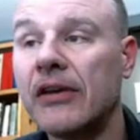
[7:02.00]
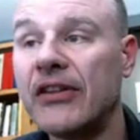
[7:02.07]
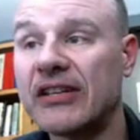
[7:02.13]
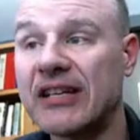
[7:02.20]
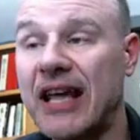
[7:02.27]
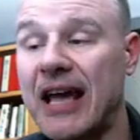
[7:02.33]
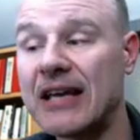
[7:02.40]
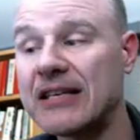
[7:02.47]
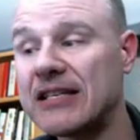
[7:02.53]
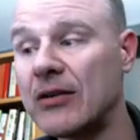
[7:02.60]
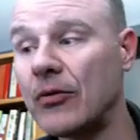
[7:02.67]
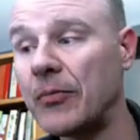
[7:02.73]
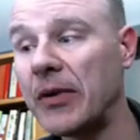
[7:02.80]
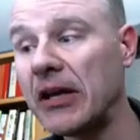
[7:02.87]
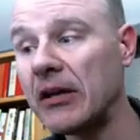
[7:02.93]
In this
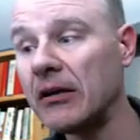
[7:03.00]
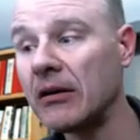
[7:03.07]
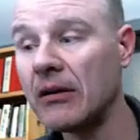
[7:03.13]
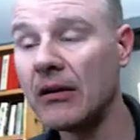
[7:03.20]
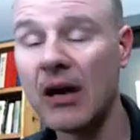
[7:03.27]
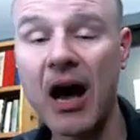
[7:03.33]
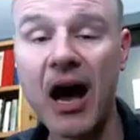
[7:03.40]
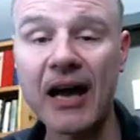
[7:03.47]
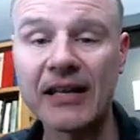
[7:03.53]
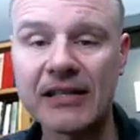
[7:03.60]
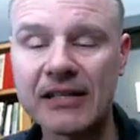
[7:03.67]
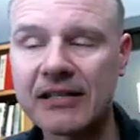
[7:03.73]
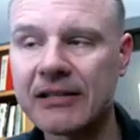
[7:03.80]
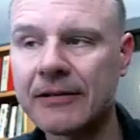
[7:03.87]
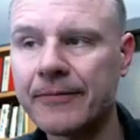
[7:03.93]
case, it would be
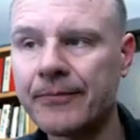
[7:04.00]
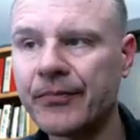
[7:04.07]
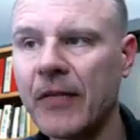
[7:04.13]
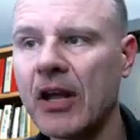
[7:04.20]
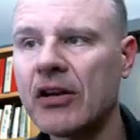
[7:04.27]
heights.